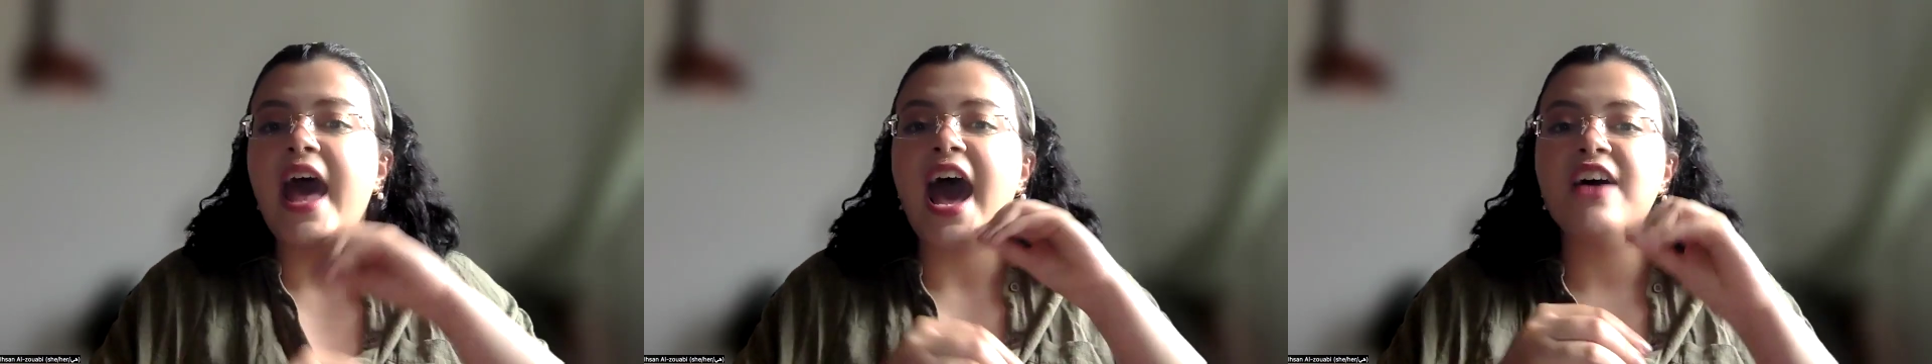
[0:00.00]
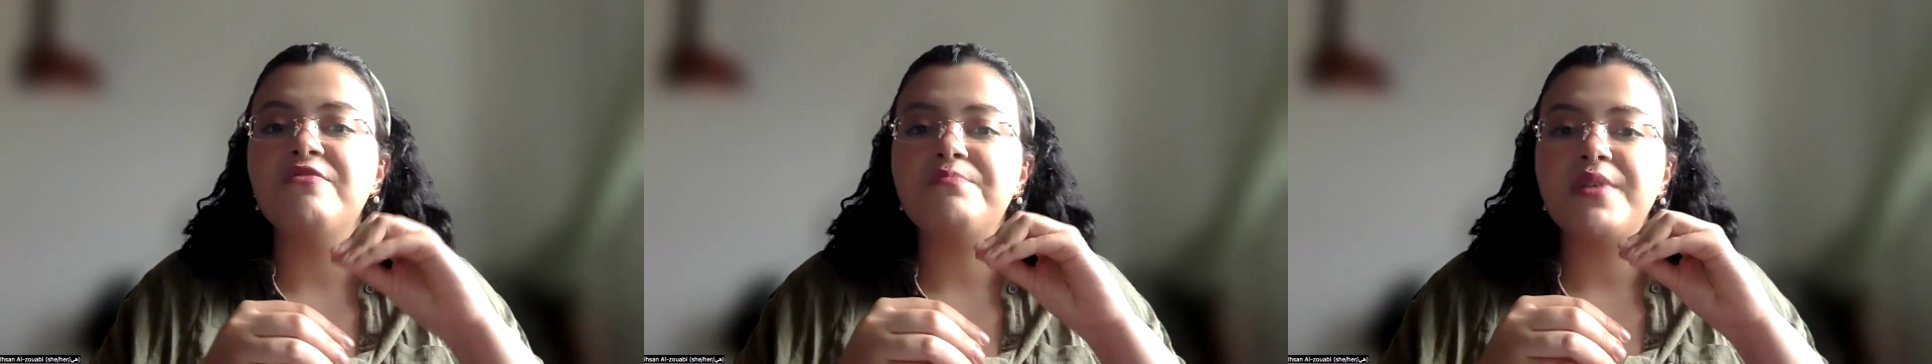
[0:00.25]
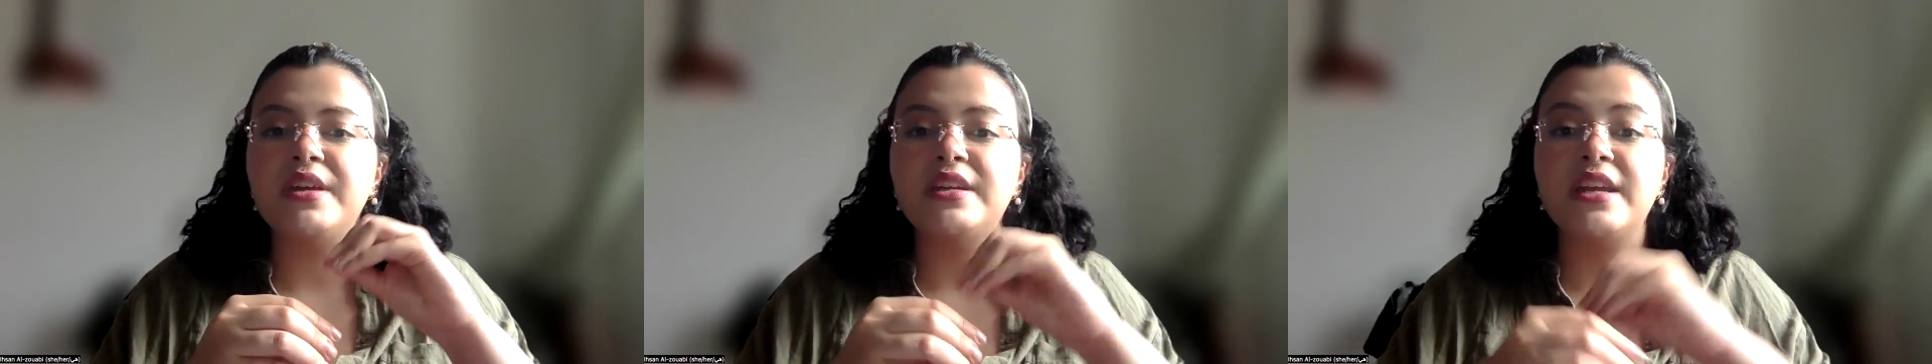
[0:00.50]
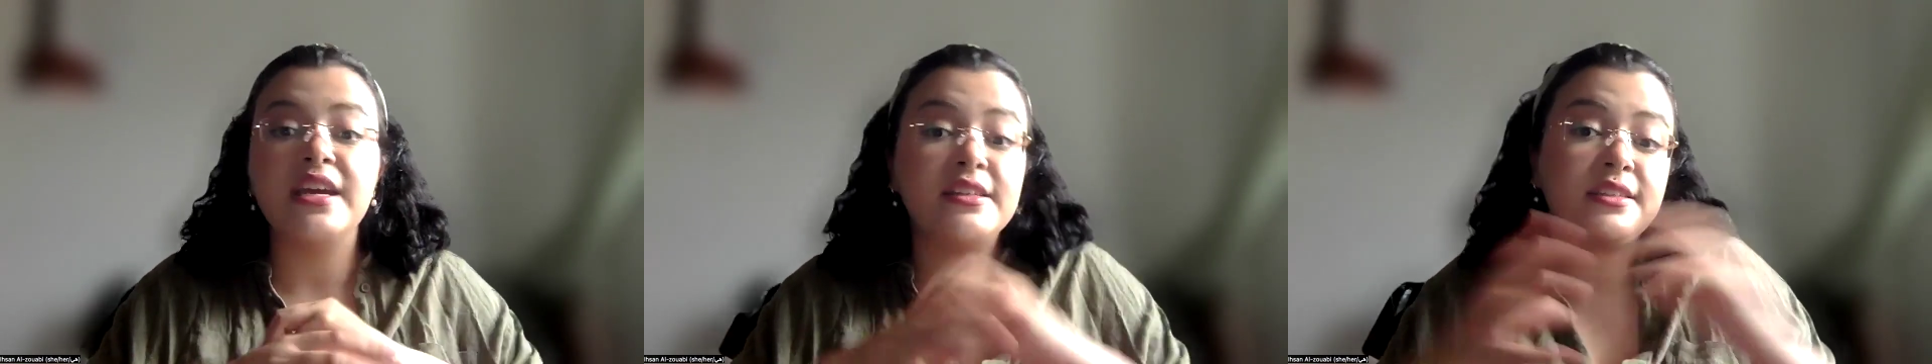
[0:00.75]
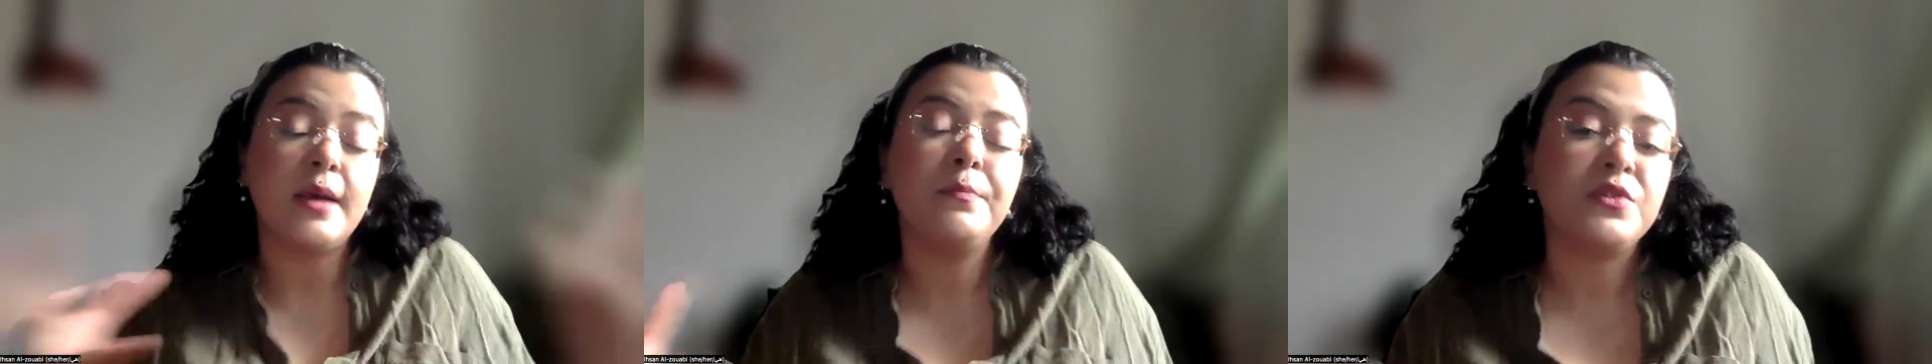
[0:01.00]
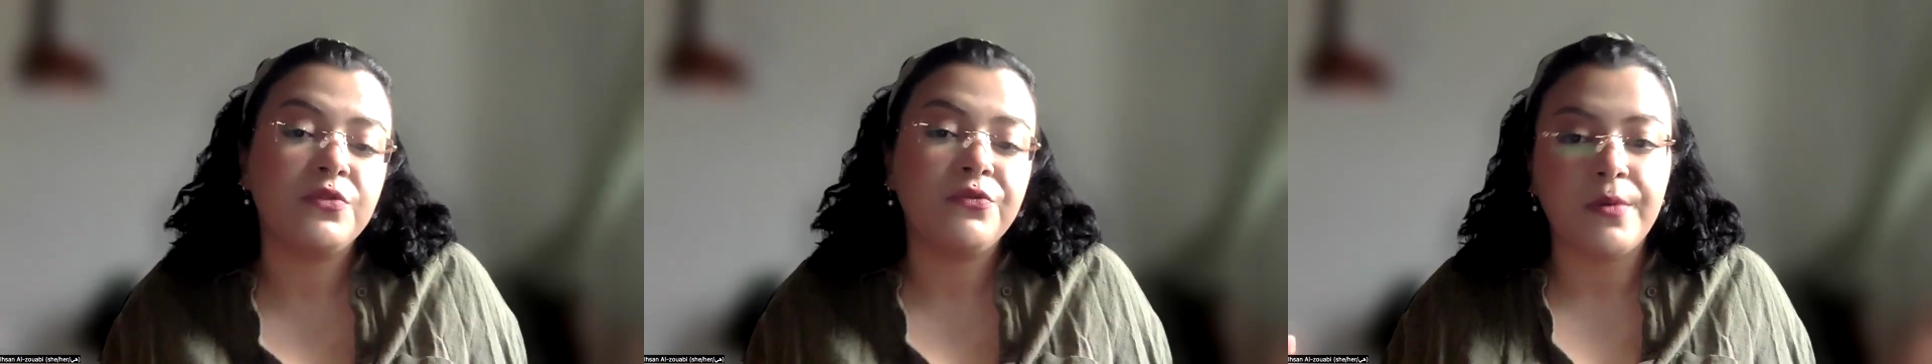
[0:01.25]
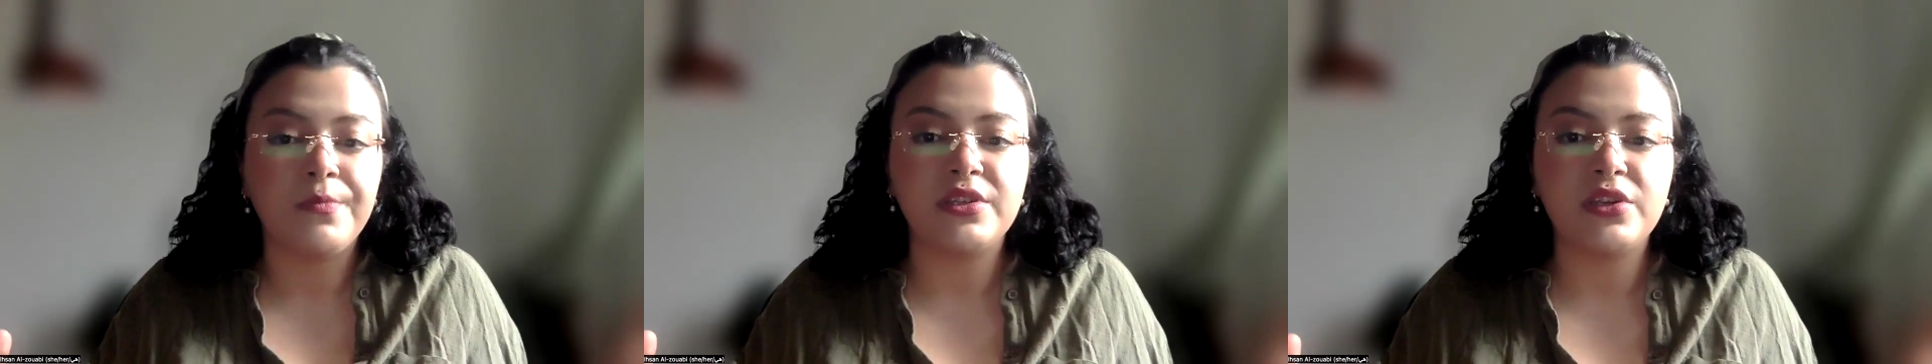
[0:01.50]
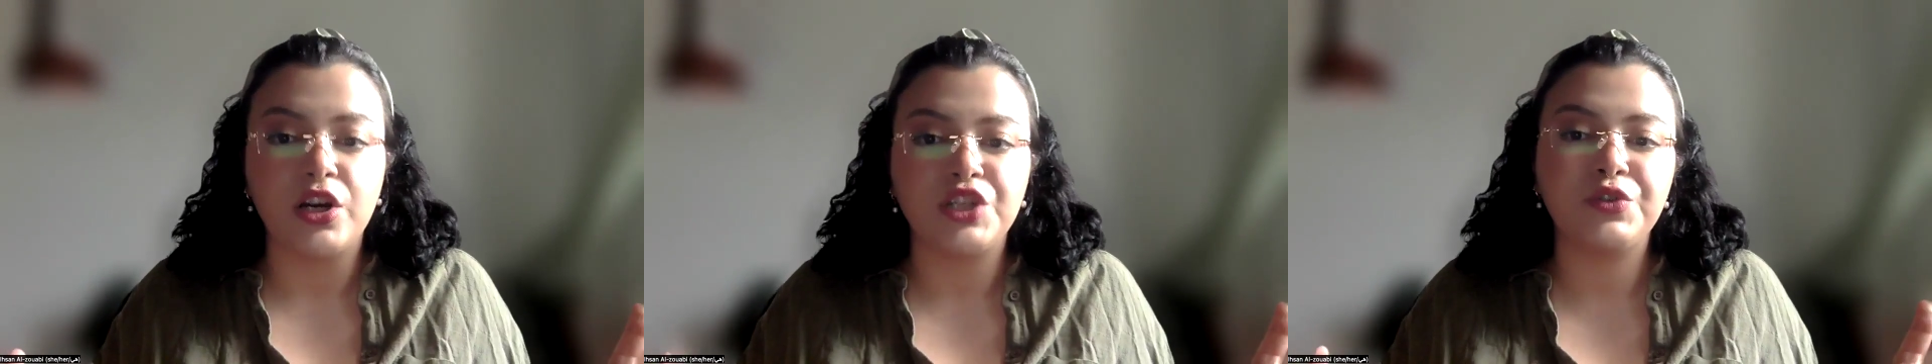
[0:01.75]
have been exempt from this
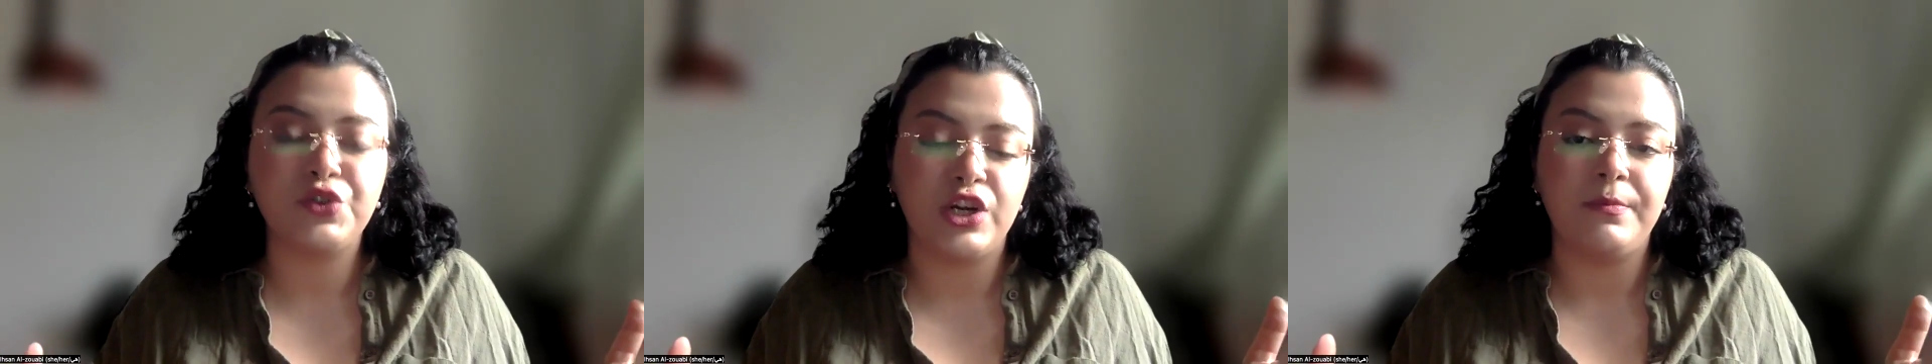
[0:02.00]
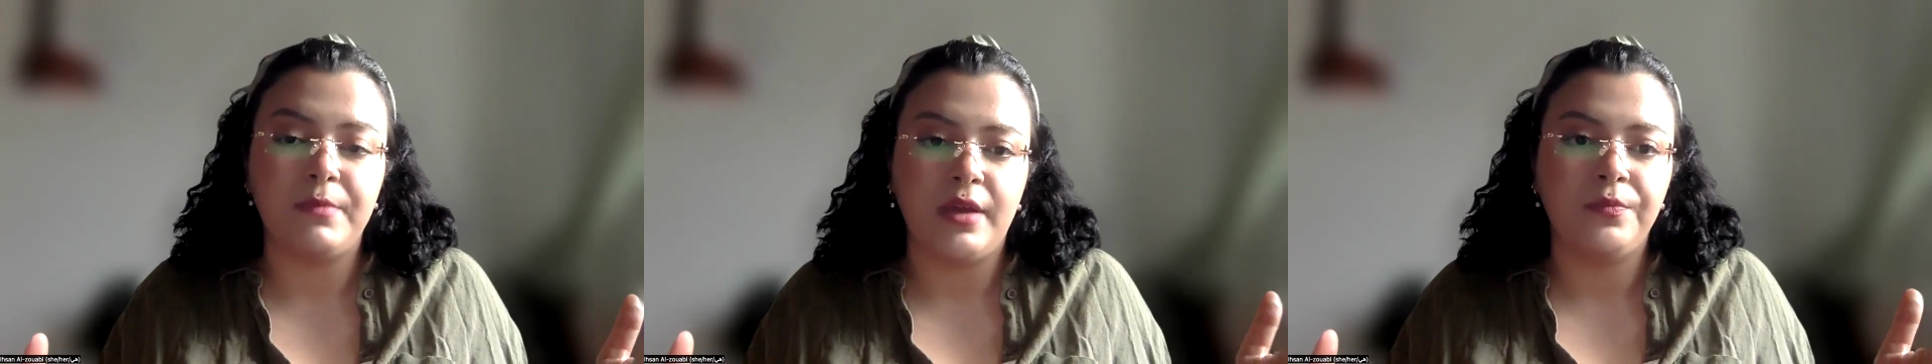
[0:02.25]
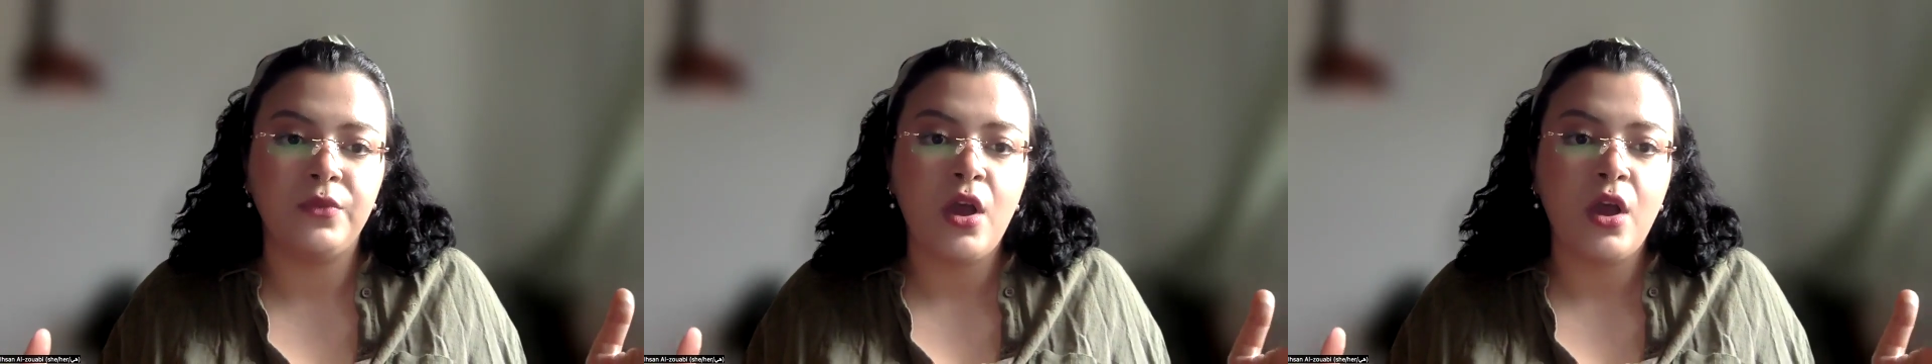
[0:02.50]
harsh treatment,